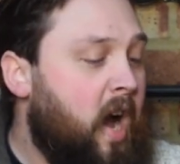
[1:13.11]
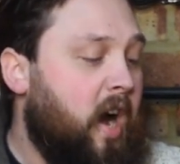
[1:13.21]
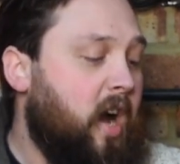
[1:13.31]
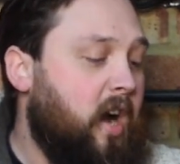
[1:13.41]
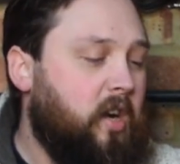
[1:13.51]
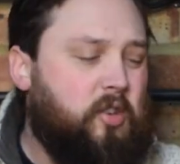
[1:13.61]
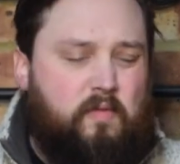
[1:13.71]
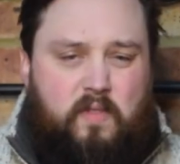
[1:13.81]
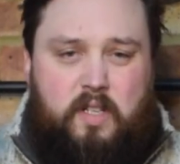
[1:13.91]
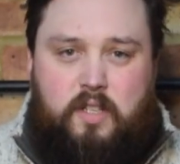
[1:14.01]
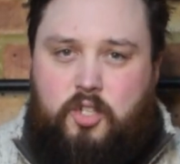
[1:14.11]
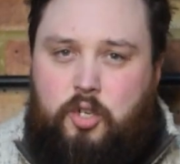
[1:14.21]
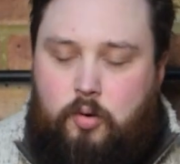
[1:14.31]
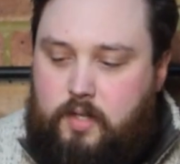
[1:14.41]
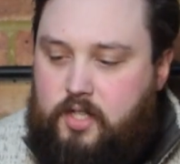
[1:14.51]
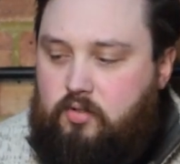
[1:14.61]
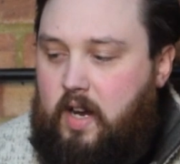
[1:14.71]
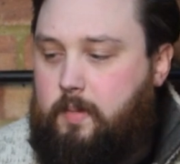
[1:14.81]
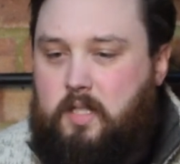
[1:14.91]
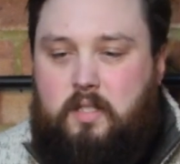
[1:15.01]
I got rid of the shoulder
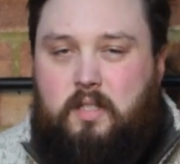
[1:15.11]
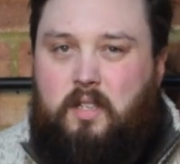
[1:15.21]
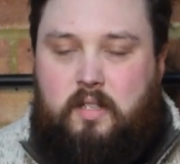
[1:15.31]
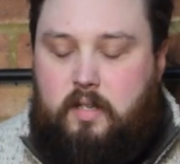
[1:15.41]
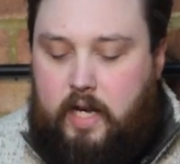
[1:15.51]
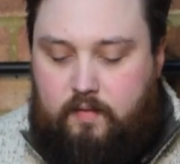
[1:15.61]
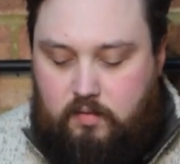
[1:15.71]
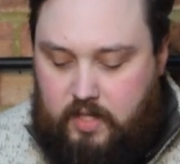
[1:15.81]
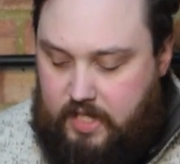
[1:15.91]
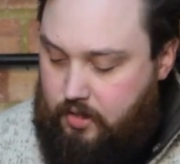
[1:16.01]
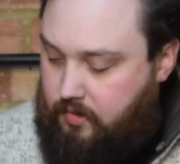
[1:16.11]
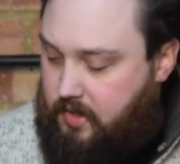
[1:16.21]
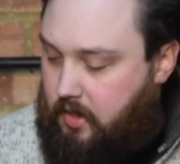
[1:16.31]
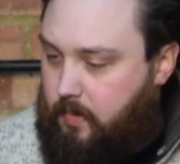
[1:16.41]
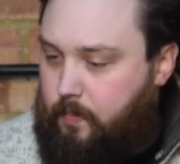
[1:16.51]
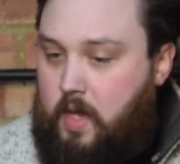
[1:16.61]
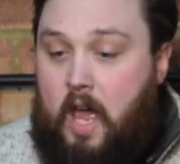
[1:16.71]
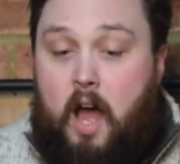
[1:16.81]
straps just because I've never really used them.